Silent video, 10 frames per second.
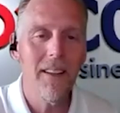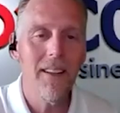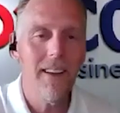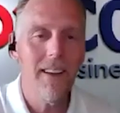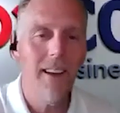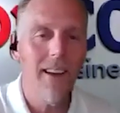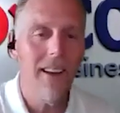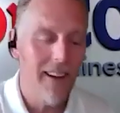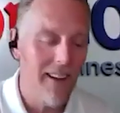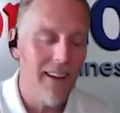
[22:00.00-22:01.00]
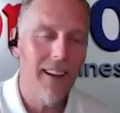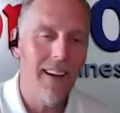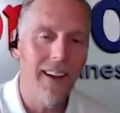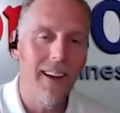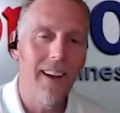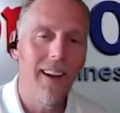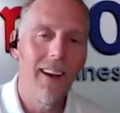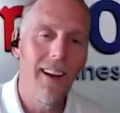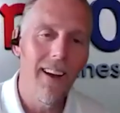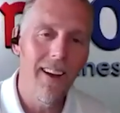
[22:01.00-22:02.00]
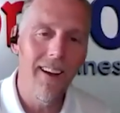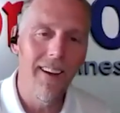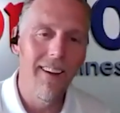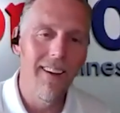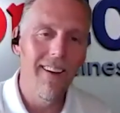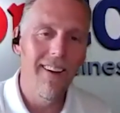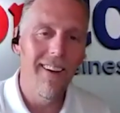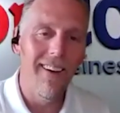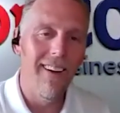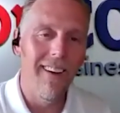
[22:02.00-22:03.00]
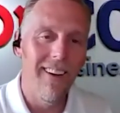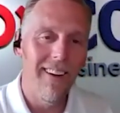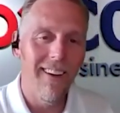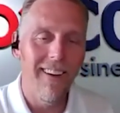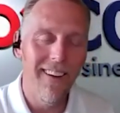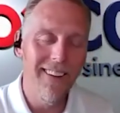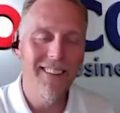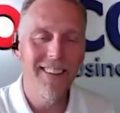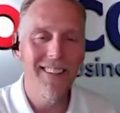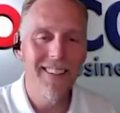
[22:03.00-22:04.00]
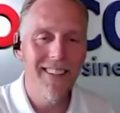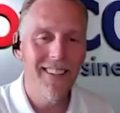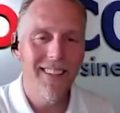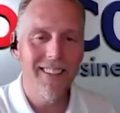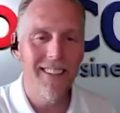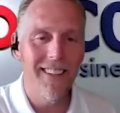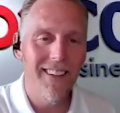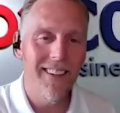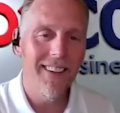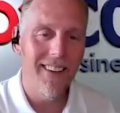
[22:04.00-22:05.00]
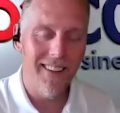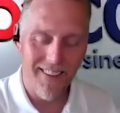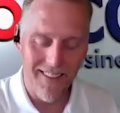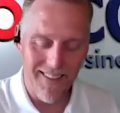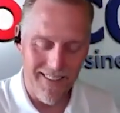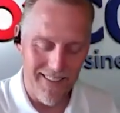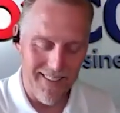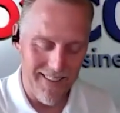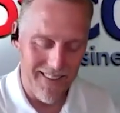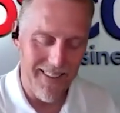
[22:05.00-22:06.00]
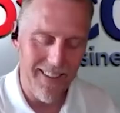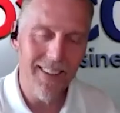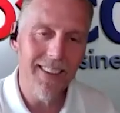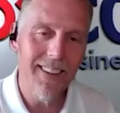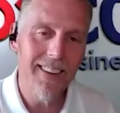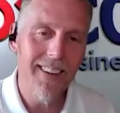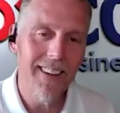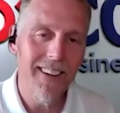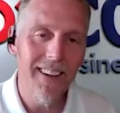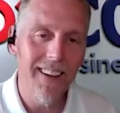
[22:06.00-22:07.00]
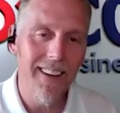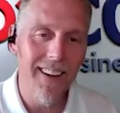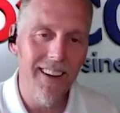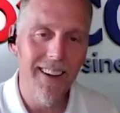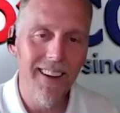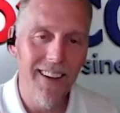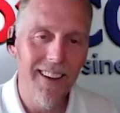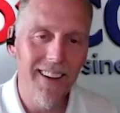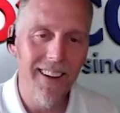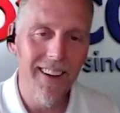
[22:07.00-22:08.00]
(not speaking)